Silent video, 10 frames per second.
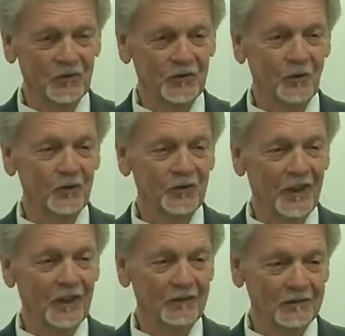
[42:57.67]
Okay. Shorter than
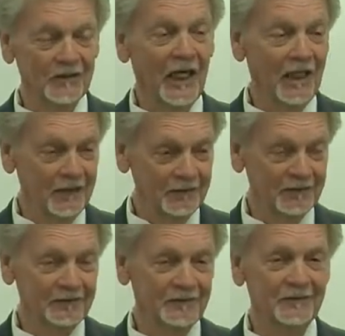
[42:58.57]
that, Zion.
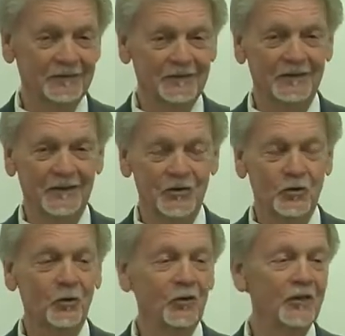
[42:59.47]

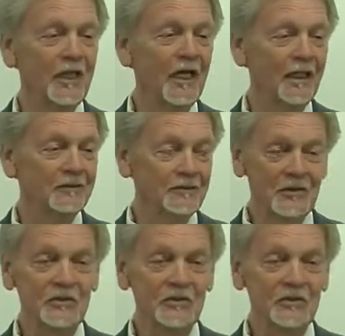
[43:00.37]
Shorter than that,